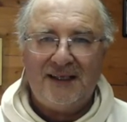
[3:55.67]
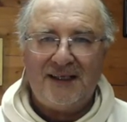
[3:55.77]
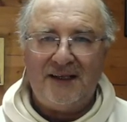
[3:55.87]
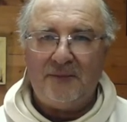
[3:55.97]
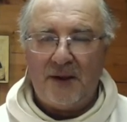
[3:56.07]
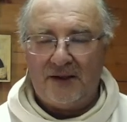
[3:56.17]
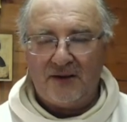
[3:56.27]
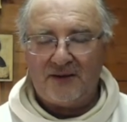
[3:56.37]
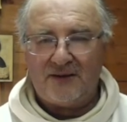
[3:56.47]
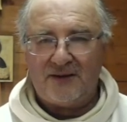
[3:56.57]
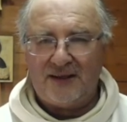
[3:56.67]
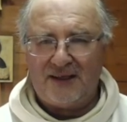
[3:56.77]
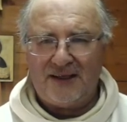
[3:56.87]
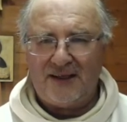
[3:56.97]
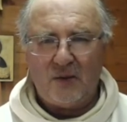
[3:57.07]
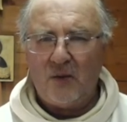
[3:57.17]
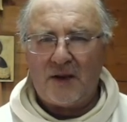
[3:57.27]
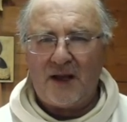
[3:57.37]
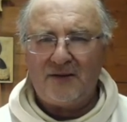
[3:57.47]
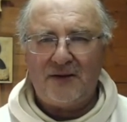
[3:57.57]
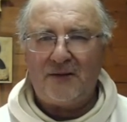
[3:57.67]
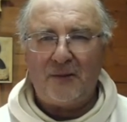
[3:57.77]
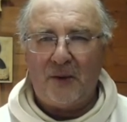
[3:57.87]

He's made us in all kinds of different